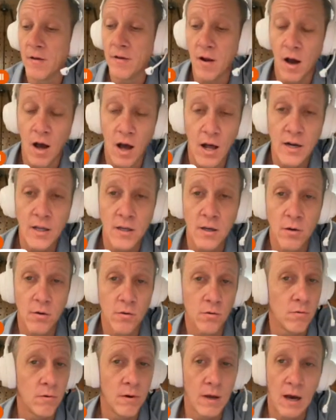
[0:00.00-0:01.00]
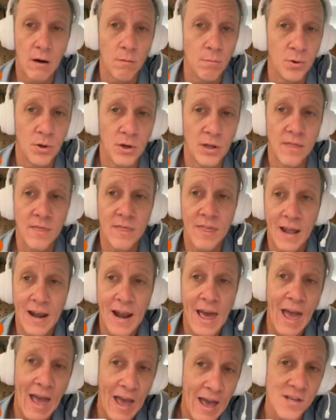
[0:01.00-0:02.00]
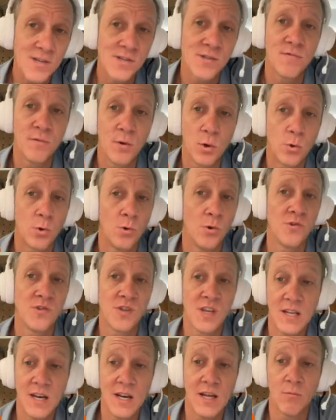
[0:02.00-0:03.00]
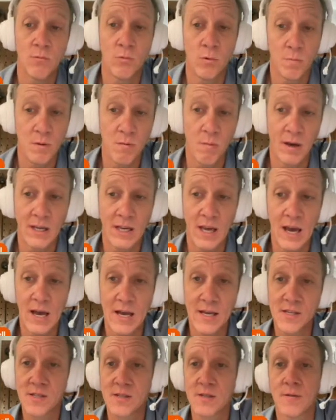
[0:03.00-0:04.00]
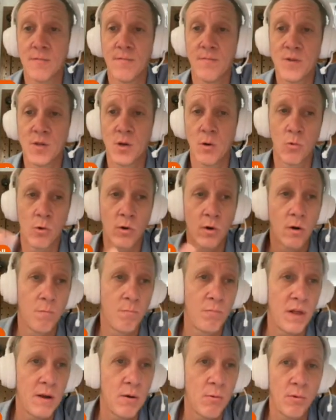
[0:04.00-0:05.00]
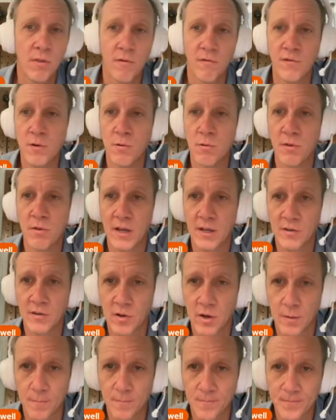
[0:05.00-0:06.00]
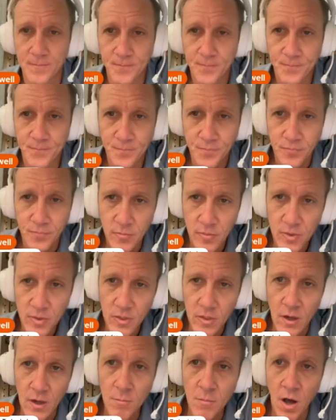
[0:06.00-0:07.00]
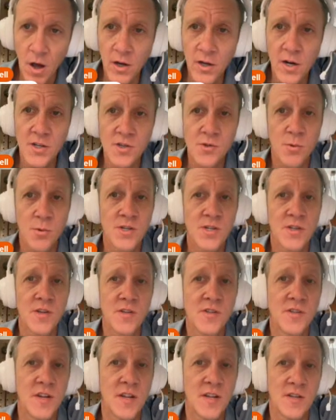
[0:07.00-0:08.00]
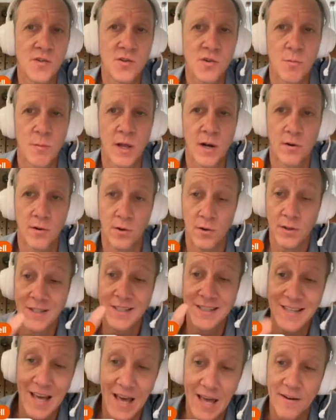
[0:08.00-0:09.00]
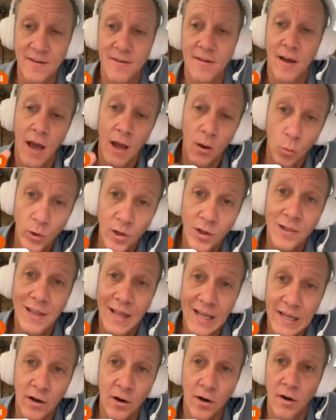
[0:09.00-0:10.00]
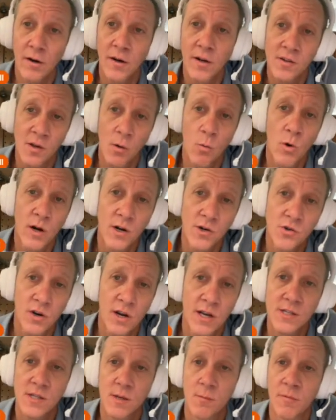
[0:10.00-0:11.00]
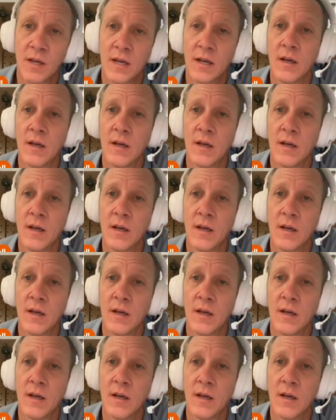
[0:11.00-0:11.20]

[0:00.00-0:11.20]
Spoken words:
audio output that has vocals in it, would be my guess. So we're going to play with a few things here. I'm not going to switch this to instrumental yet. I will later because I want to try something.